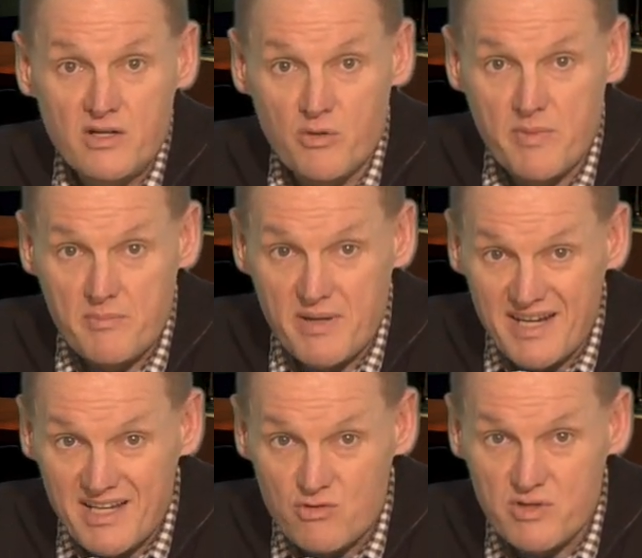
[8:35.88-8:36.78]
There may be
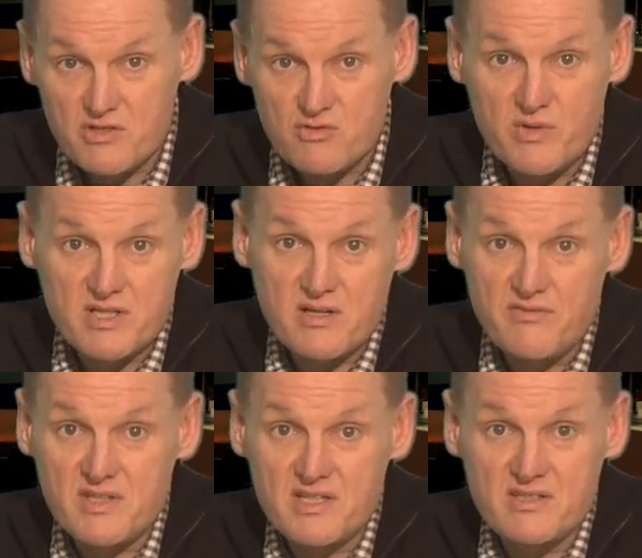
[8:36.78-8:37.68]
an increased risk of
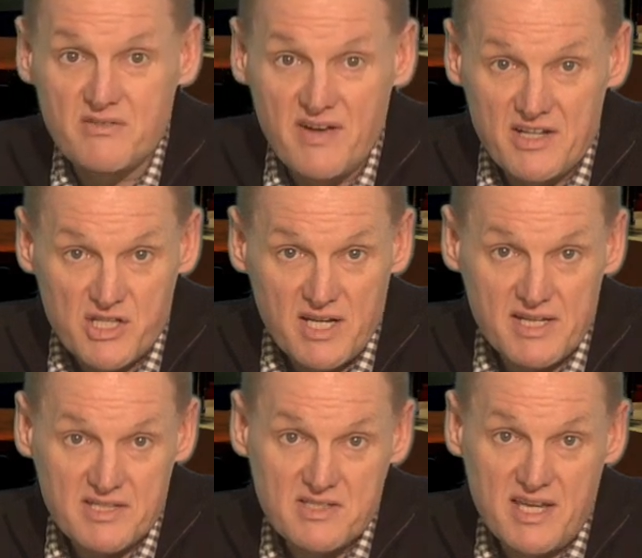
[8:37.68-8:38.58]
this if
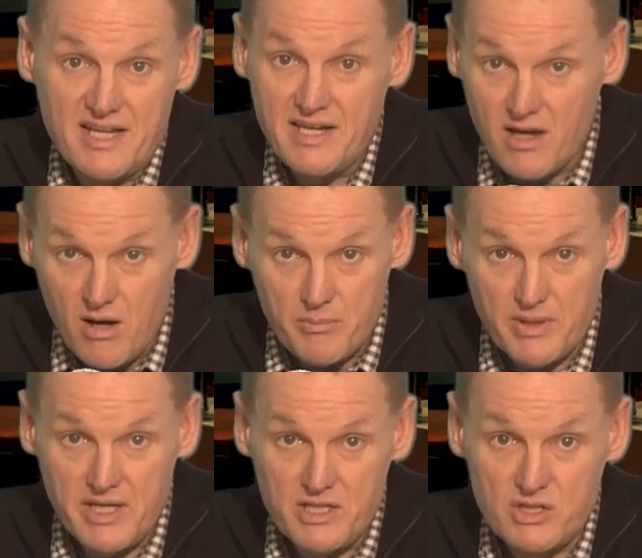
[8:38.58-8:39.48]
Angeliq is taken in
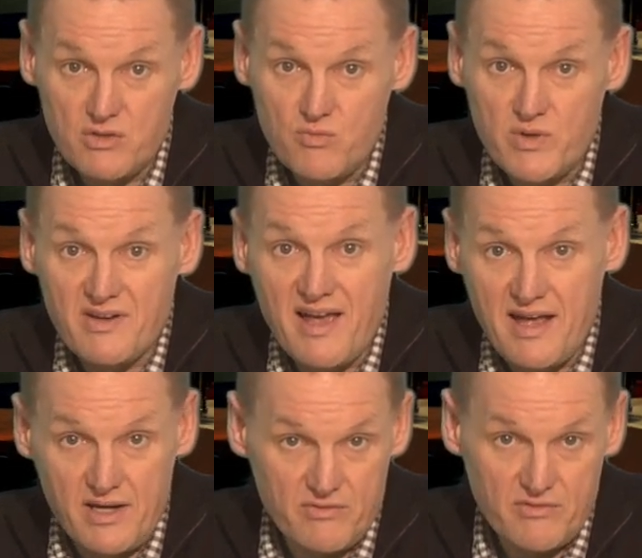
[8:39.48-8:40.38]
combination with
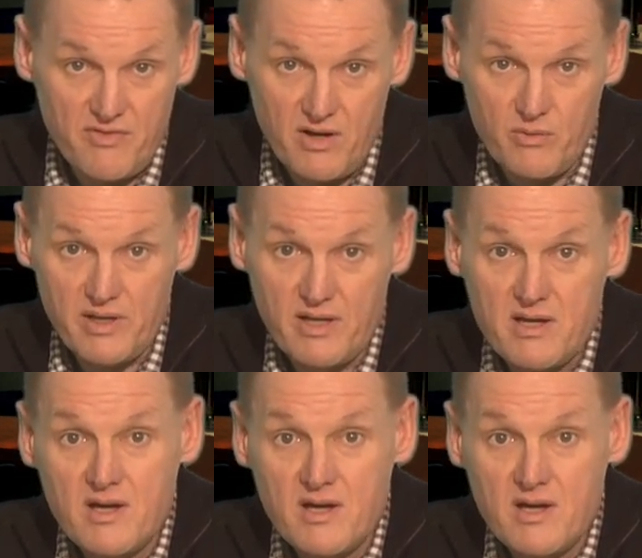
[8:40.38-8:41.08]
any of the following,